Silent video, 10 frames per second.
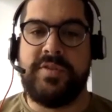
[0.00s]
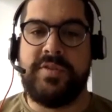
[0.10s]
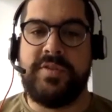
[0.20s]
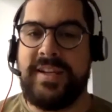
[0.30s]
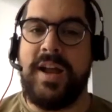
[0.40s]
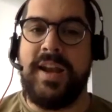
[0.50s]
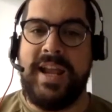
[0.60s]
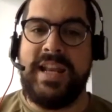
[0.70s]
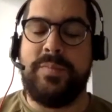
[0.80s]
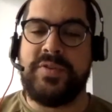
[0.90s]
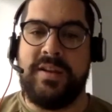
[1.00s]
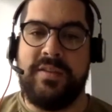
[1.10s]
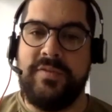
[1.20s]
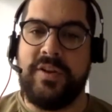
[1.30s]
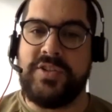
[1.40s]
It's like got 80%
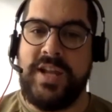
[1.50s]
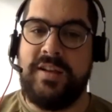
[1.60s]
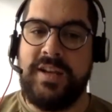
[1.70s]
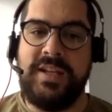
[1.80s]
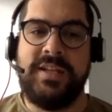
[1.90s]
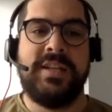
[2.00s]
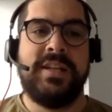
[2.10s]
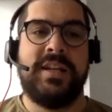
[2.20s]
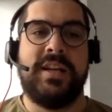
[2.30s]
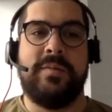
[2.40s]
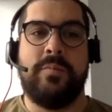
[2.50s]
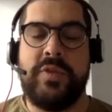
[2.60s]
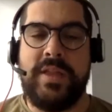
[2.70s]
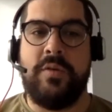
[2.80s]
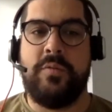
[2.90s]
of the functionality
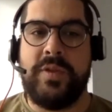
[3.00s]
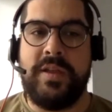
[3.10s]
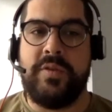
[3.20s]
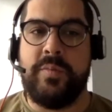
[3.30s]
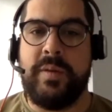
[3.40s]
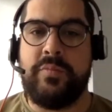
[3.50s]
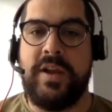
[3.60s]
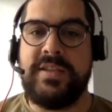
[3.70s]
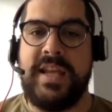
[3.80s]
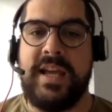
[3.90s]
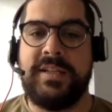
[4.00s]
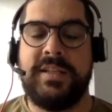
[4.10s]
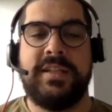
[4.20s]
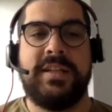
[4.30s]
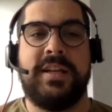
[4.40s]
without the big price tag.
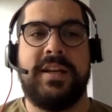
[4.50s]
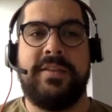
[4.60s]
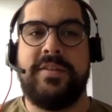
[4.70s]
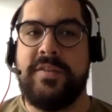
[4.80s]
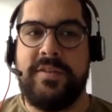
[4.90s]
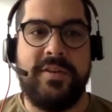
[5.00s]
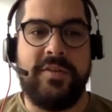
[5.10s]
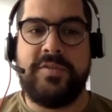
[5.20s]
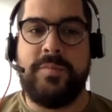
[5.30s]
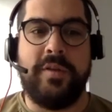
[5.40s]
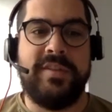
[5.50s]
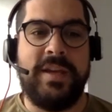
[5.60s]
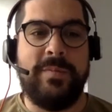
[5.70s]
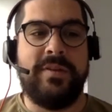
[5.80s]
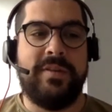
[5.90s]
And they're a small
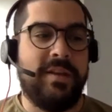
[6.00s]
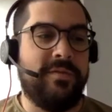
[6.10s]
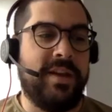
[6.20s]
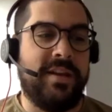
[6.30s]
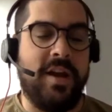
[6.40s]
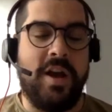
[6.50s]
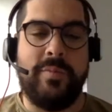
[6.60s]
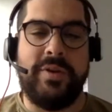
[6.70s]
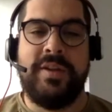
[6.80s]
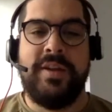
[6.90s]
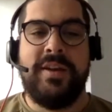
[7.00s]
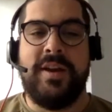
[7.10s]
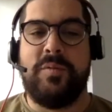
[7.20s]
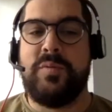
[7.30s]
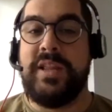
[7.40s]
team in Vietnam, and
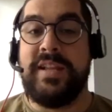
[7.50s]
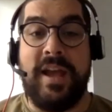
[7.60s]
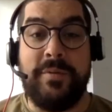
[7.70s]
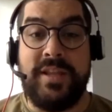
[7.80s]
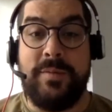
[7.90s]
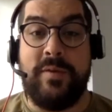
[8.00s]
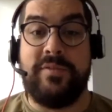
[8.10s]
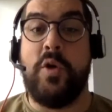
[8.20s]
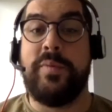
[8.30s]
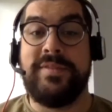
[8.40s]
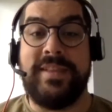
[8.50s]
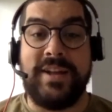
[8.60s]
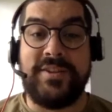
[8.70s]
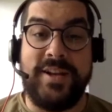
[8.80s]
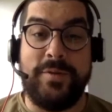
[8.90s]
we're really tight with them. We have an open
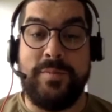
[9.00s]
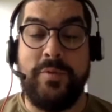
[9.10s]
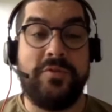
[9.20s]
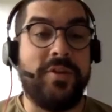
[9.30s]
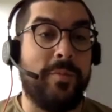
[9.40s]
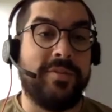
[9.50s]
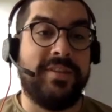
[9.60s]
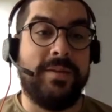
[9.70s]
Slack channel with the Boost Commerce team.